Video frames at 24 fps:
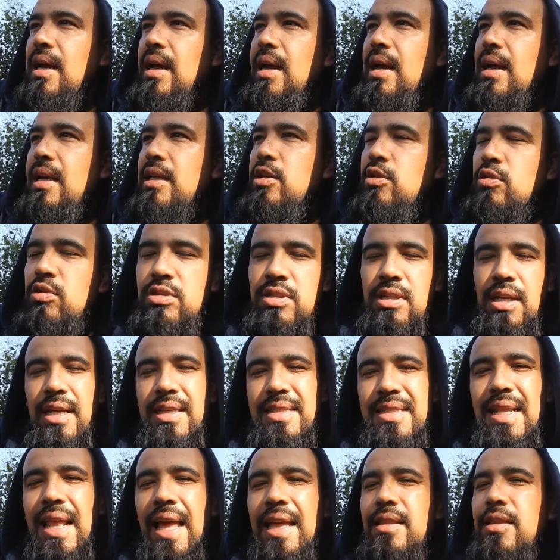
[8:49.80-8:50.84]
so it's
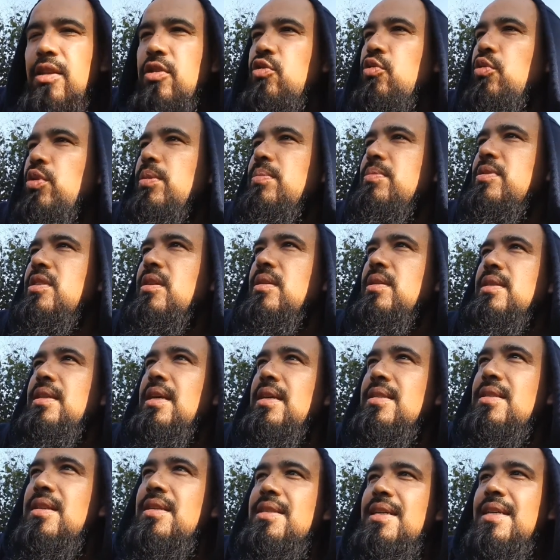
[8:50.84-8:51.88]
like the dream sometimes.
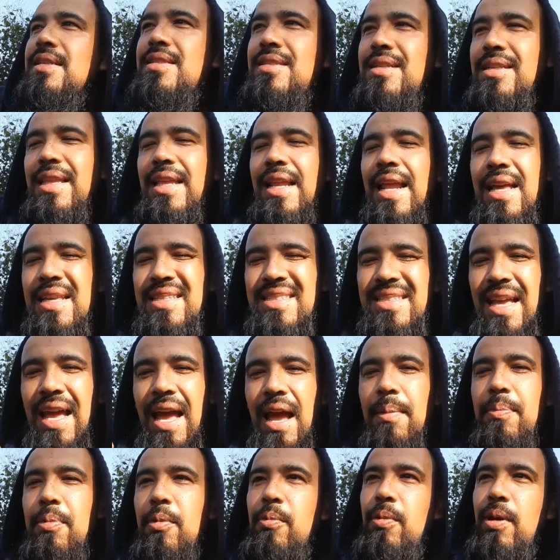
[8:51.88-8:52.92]
Sometimes something has to
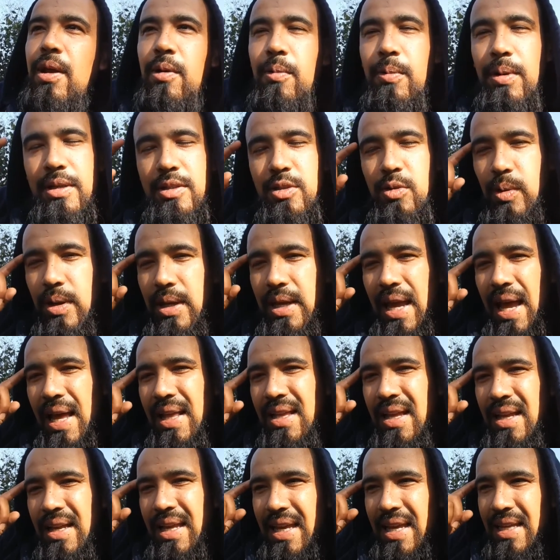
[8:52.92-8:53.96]
happen right away so it
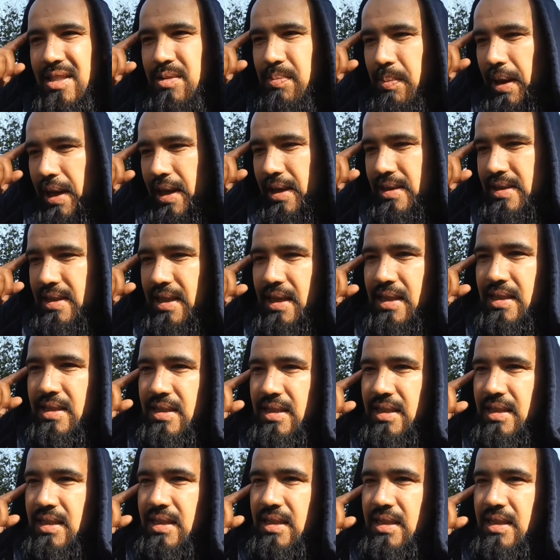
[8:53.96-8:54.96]
gets my attention.